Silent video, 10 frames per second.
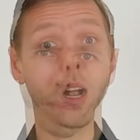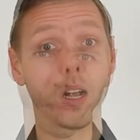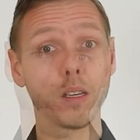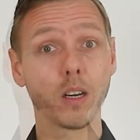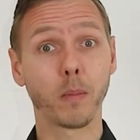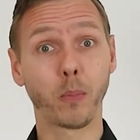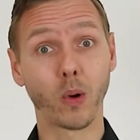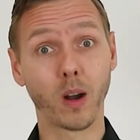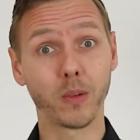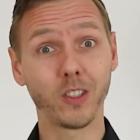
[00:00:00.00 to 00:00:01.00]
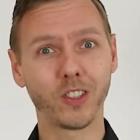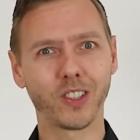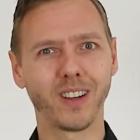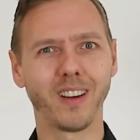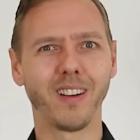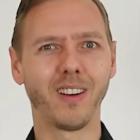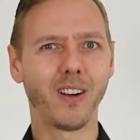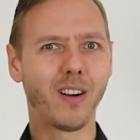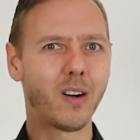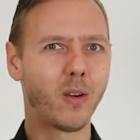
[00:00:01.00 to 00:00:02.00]
Underpromise,
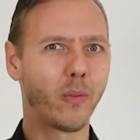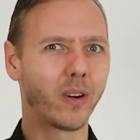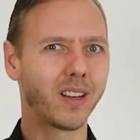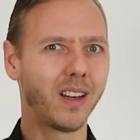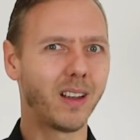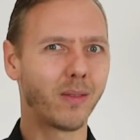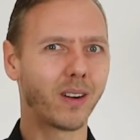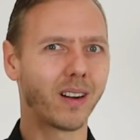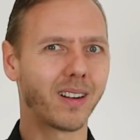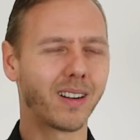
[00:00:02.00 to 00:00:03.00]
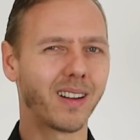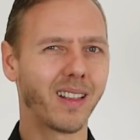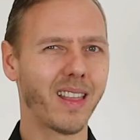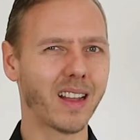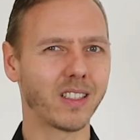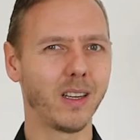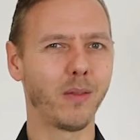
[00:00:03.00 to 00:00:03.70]
overdeliver. That's